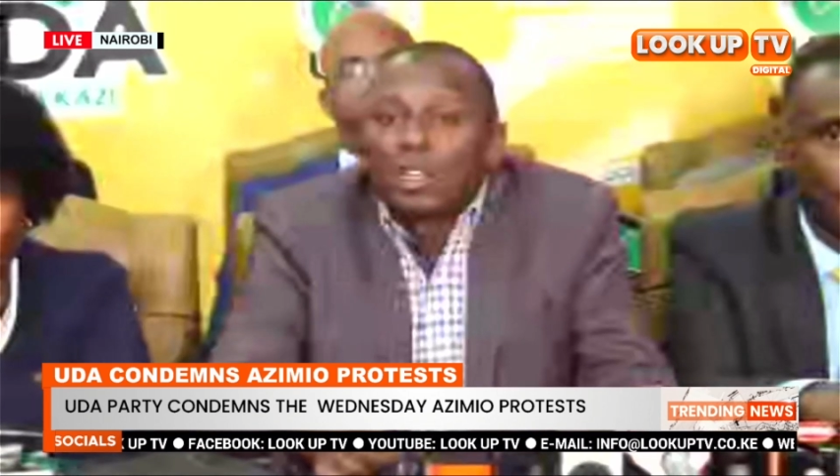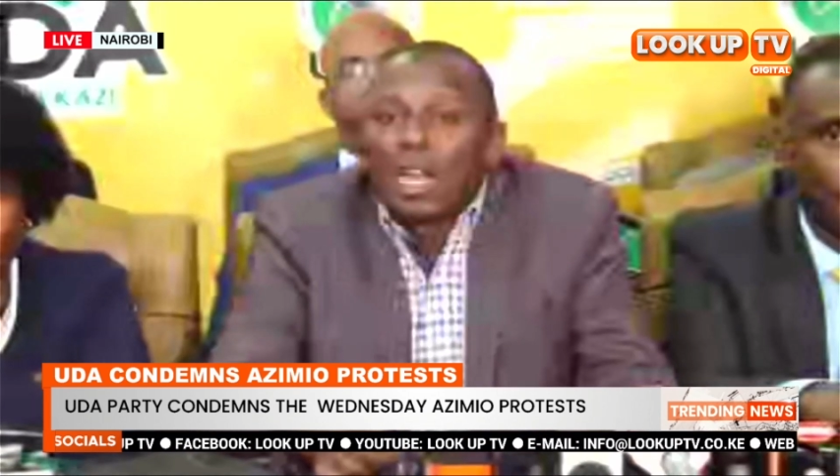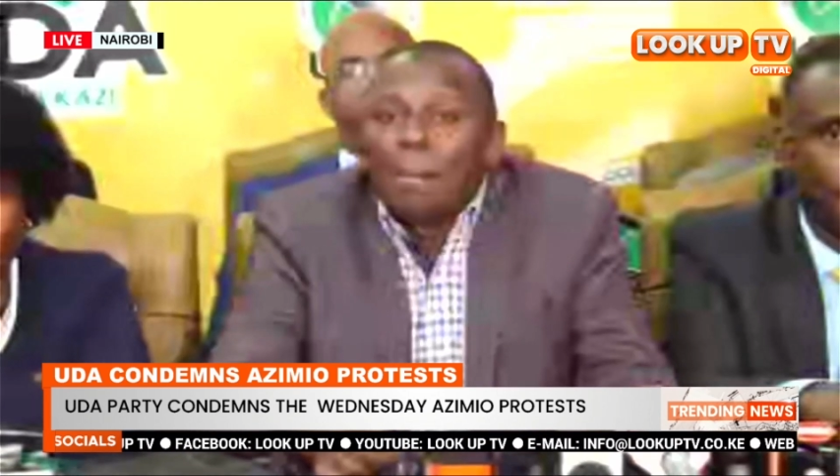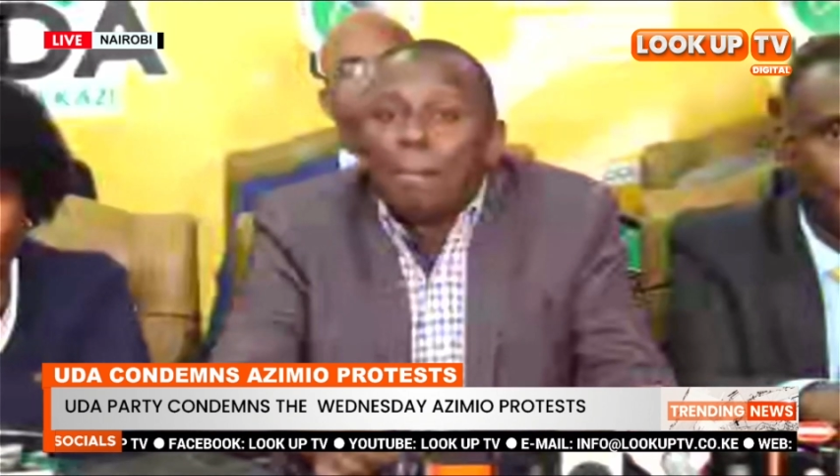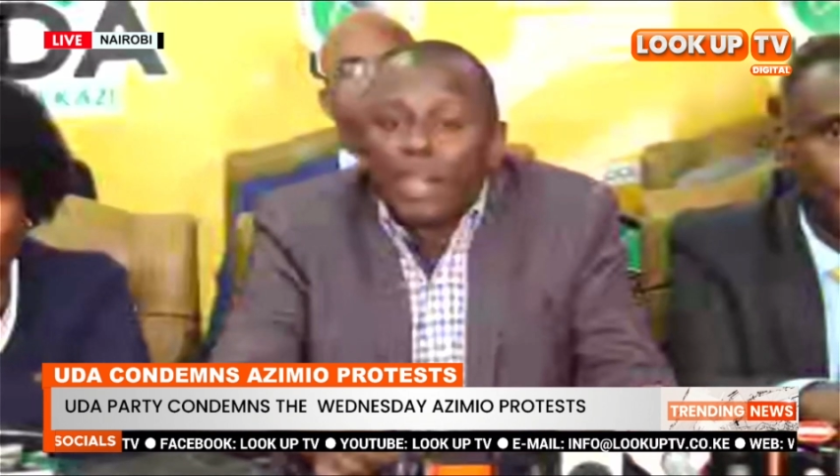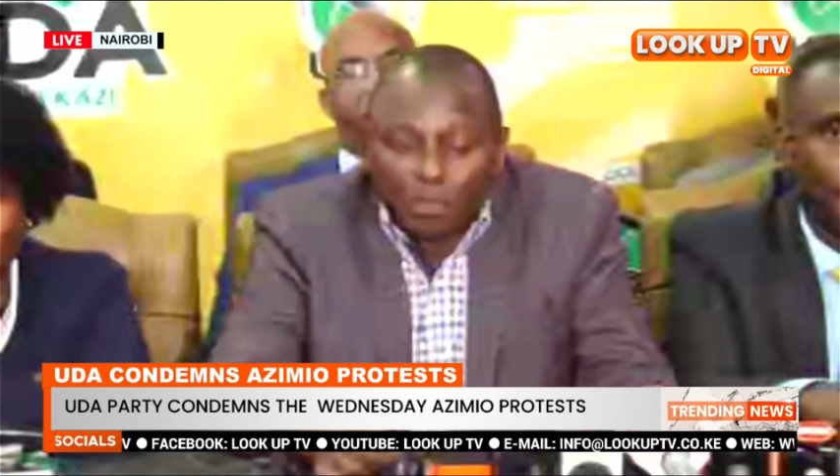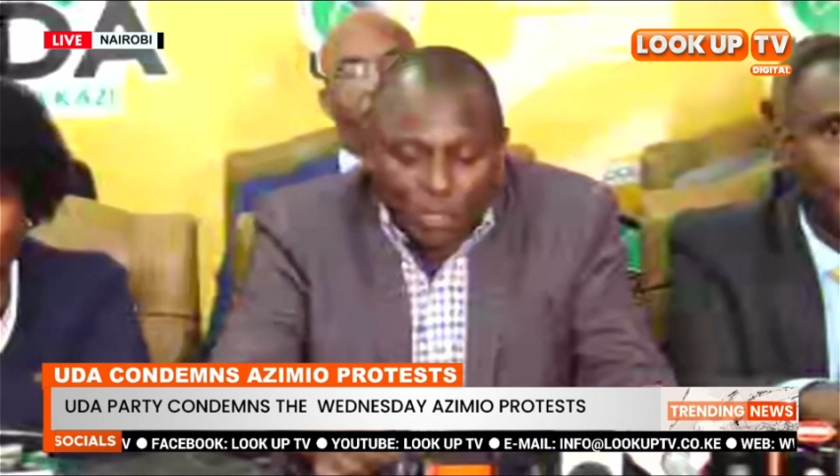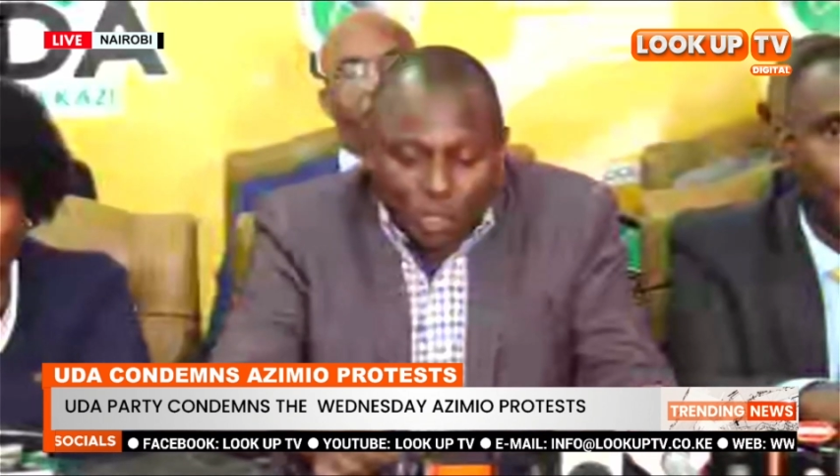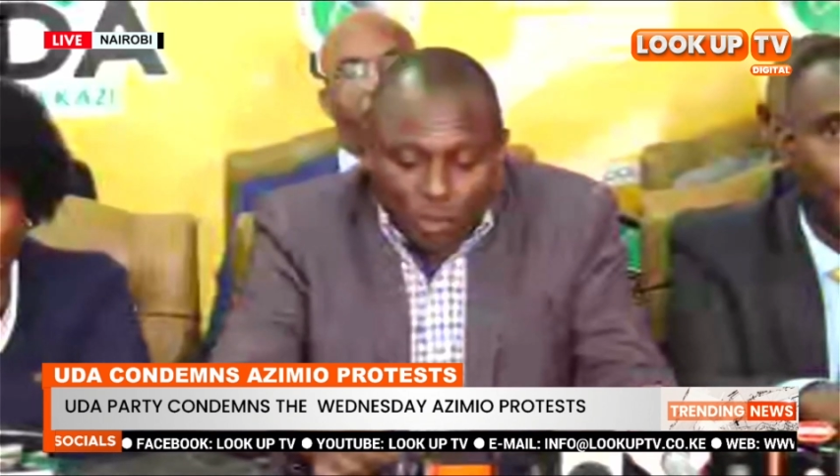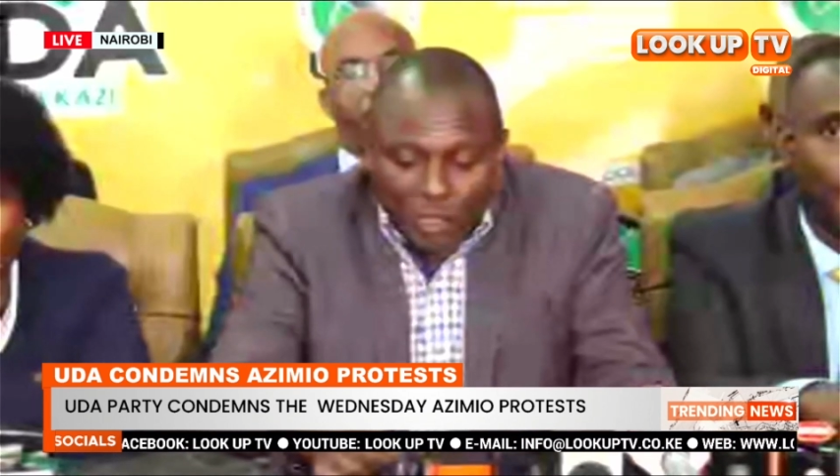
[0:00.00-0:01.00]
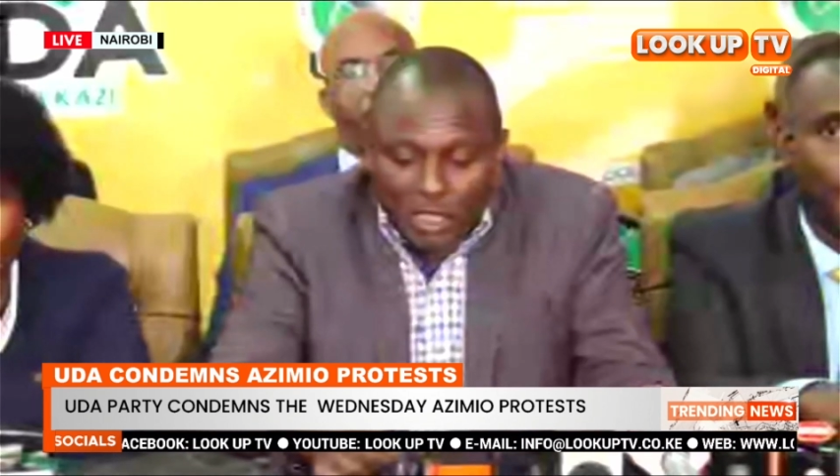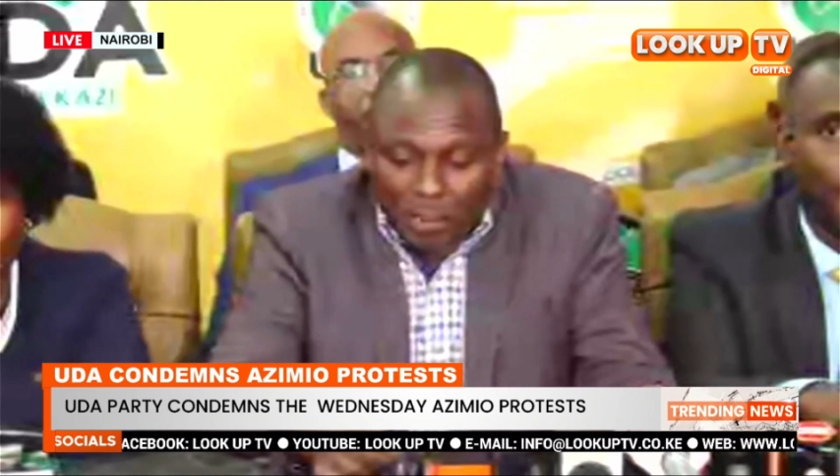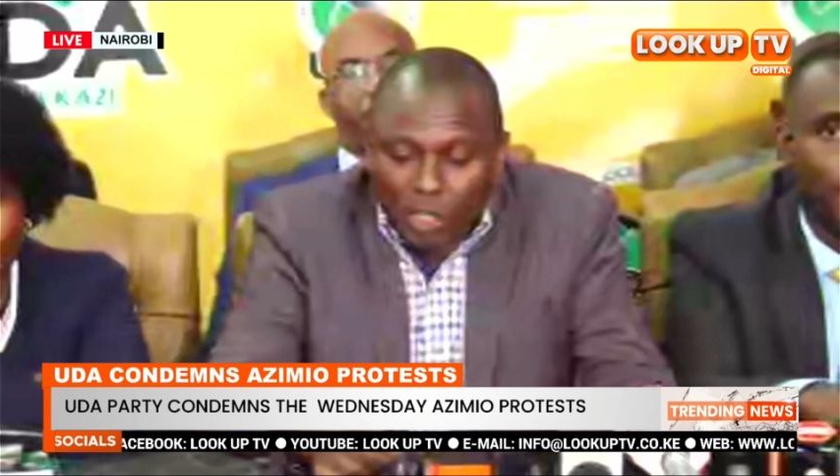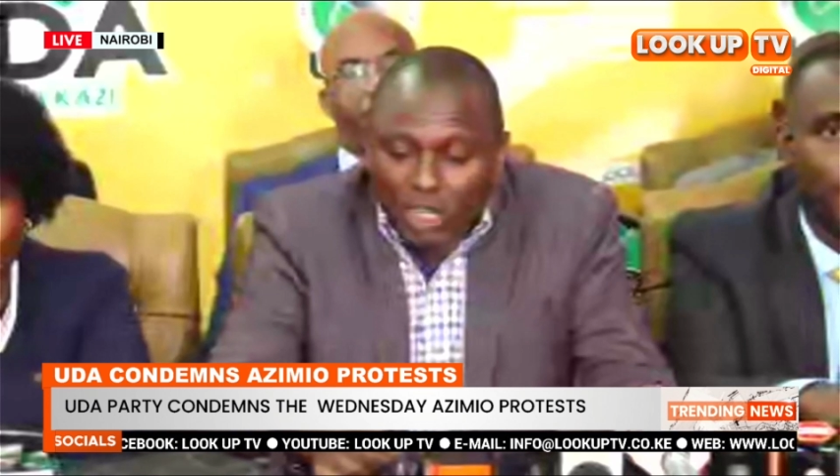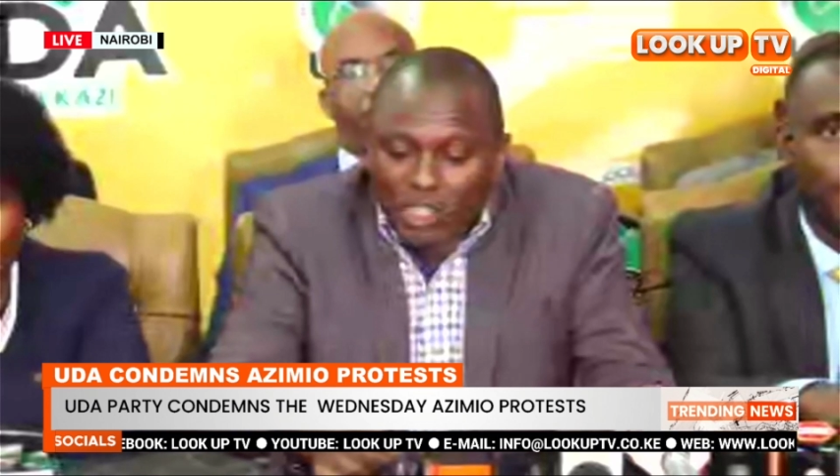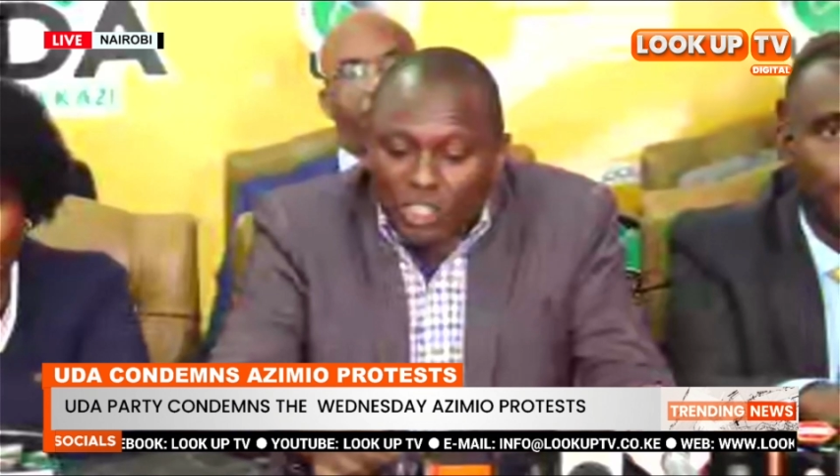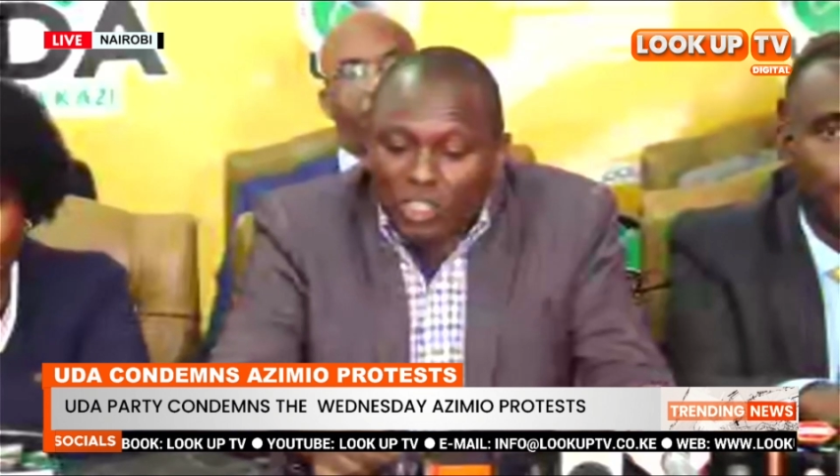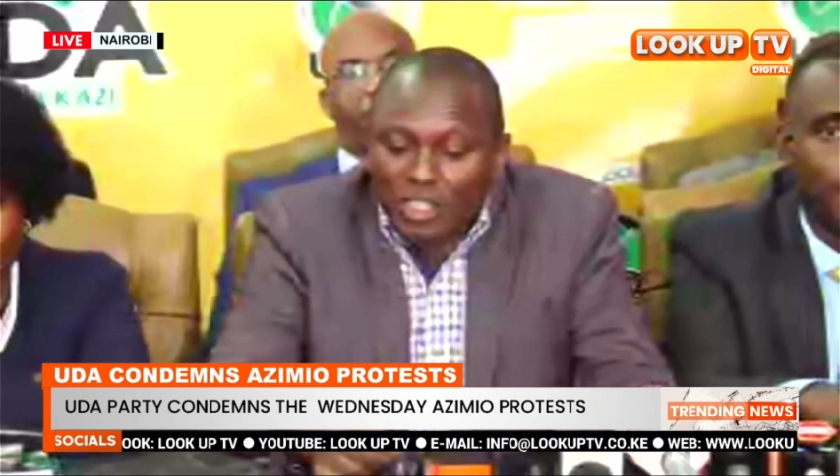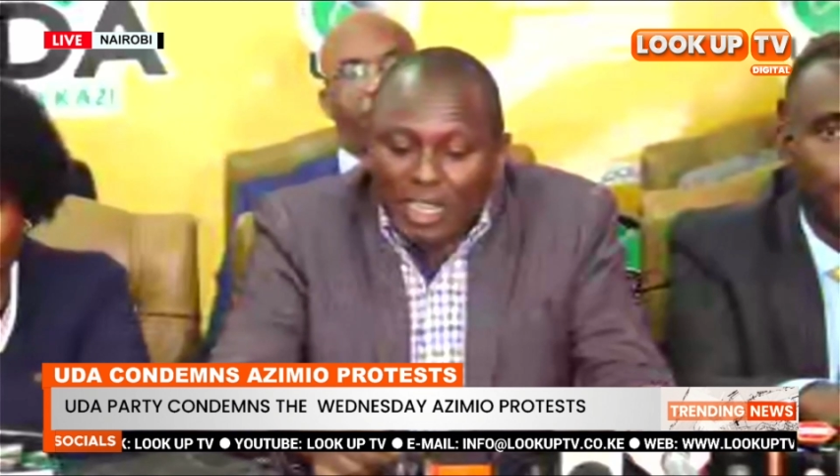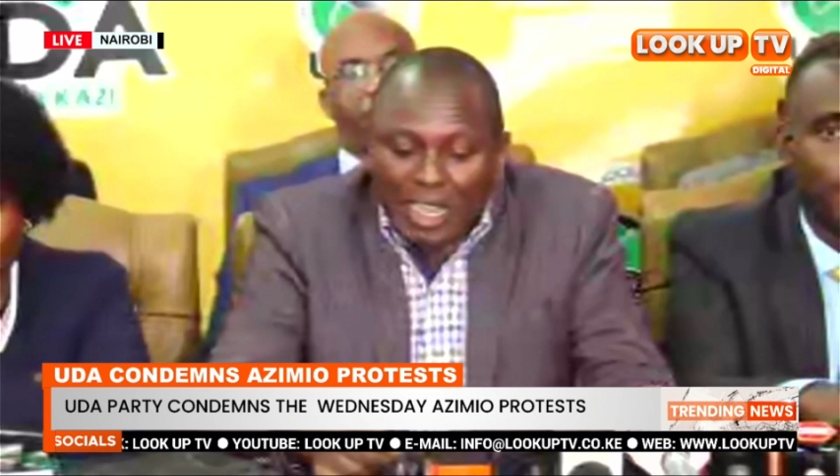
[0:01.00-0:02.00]
campaign of economic sabotage
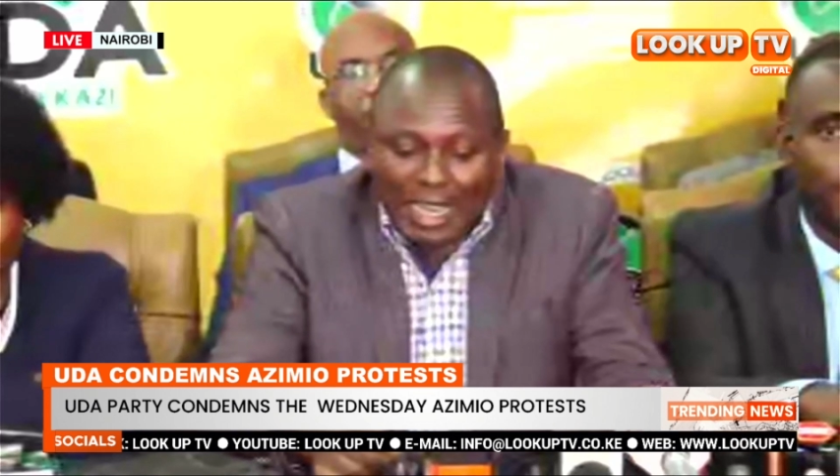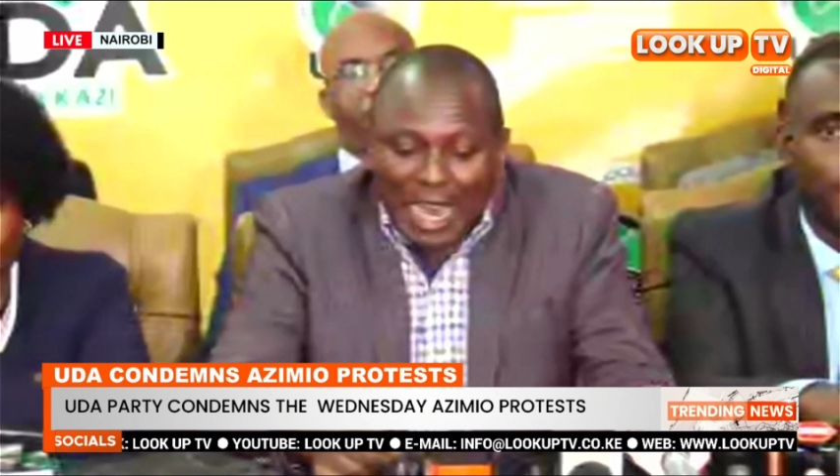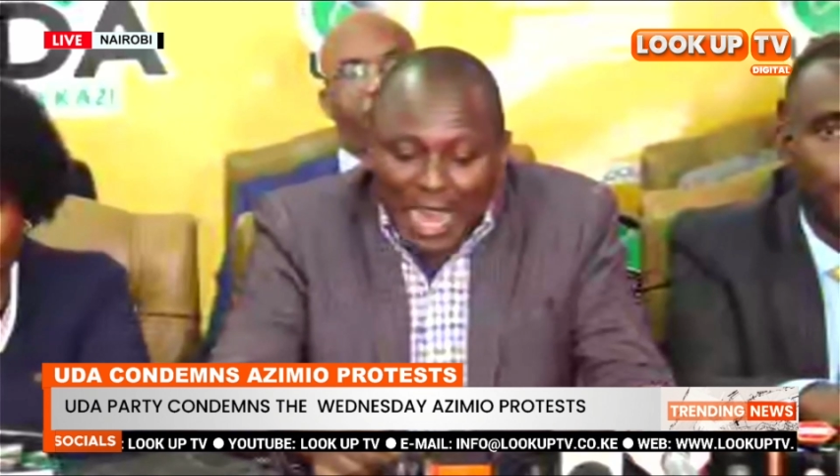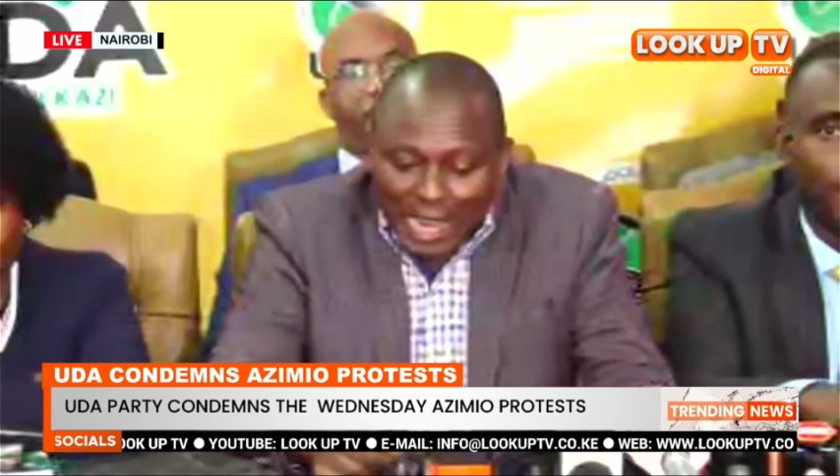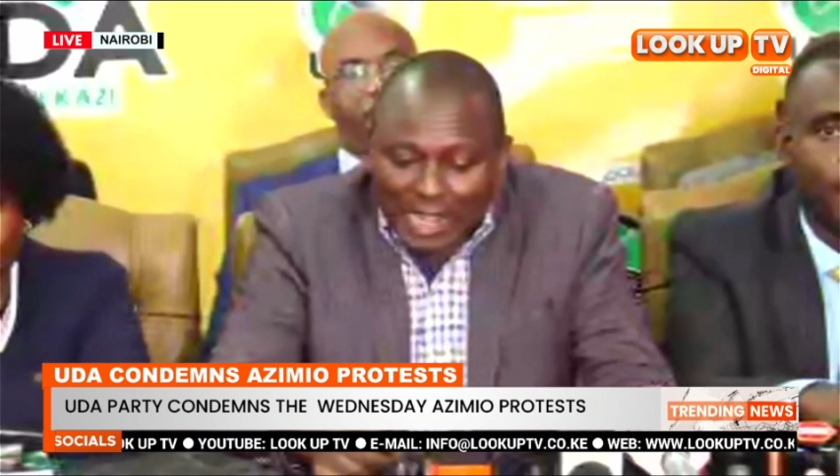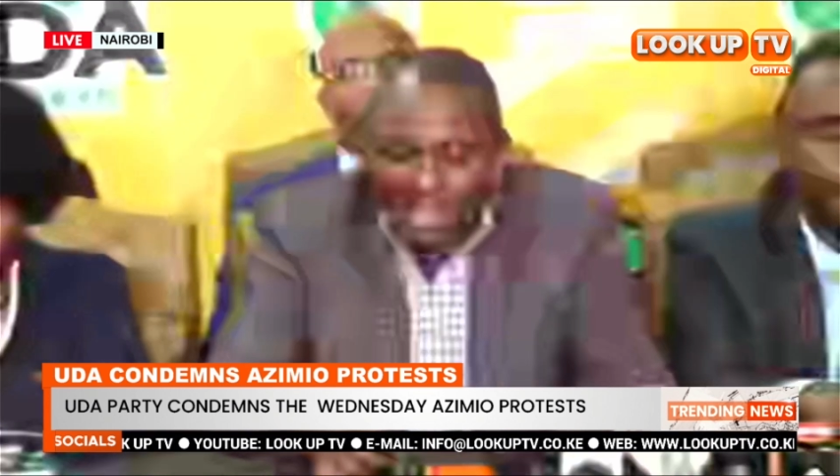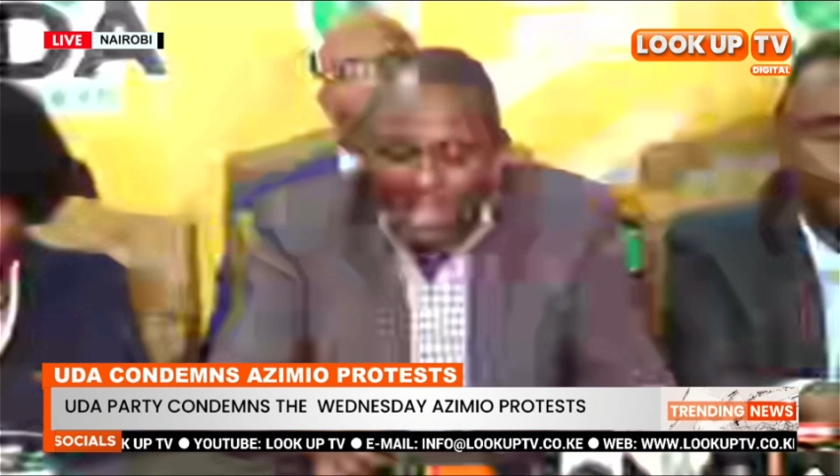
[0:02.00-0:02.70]
and anarchy?